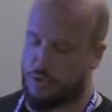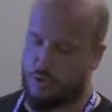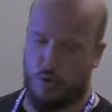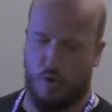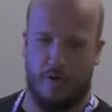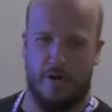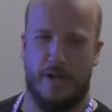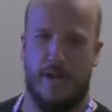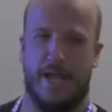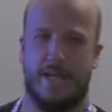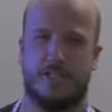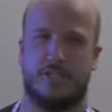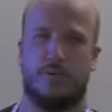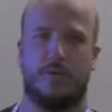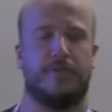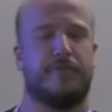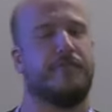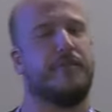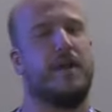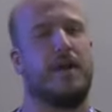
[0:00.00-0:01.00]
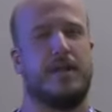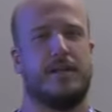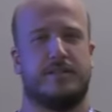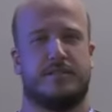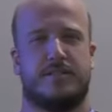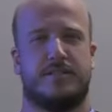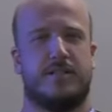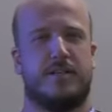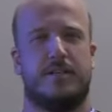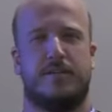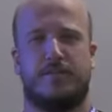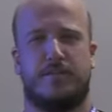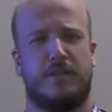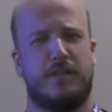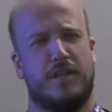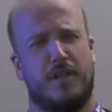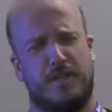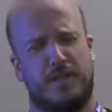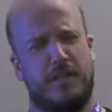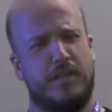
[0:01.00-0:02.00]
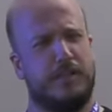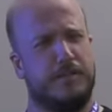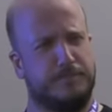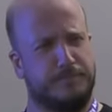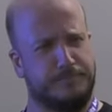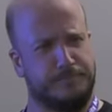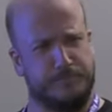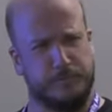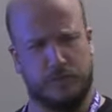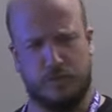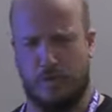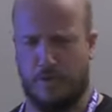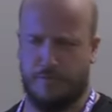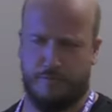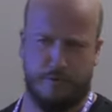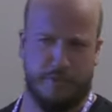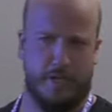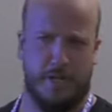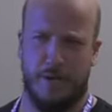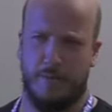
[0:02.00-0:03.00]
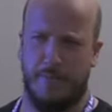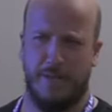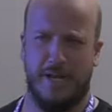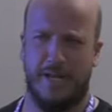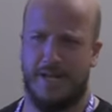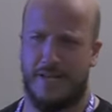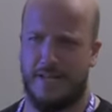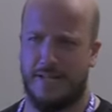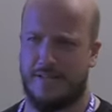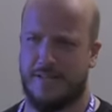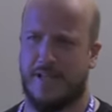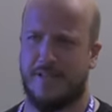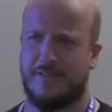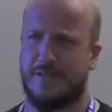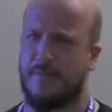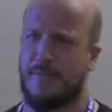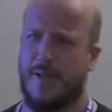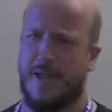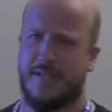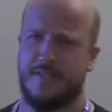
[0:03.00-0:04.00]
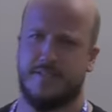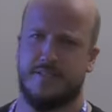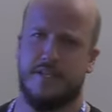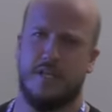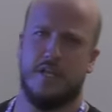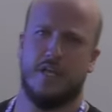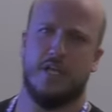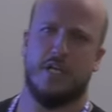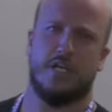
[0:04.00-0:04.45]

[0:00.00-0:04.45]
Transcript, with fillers: to correlate with a uh, TVE, to a vulnerability database,